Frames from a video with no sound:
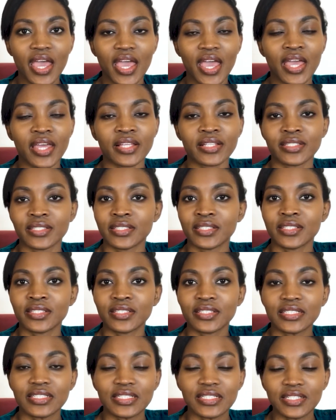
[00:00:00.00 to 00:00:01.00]

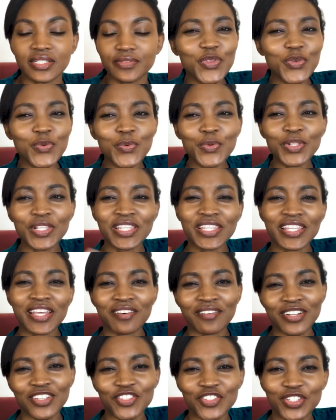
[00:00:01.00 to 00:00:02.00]
And you will
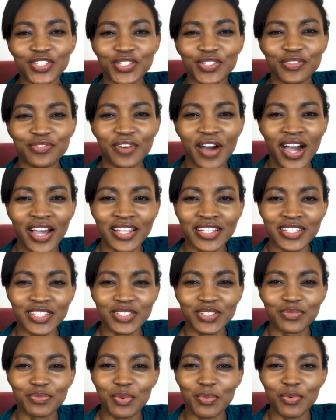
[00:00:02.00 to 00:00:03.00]
never just
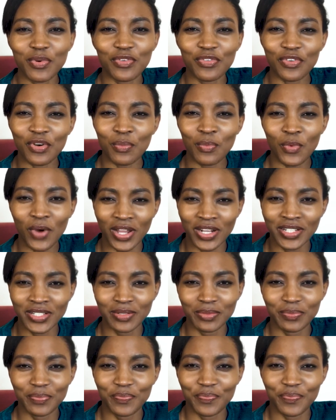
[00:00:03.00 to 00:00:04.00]
find people from
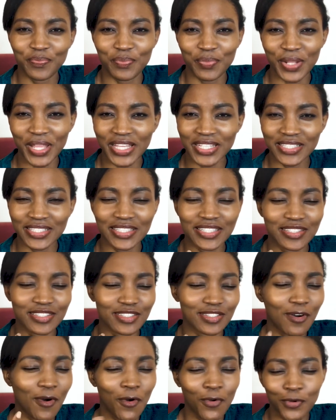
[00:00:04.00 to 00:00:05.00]
one place.
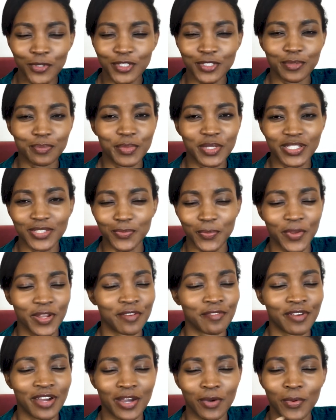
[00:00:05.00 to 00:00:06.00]
It's always mixed
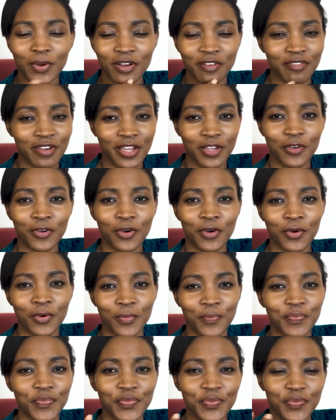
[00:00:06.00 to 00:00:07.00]
wherever I
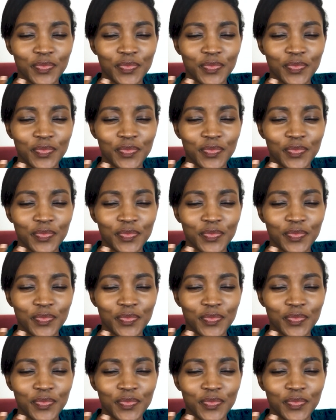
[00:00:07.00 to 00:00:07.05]
go,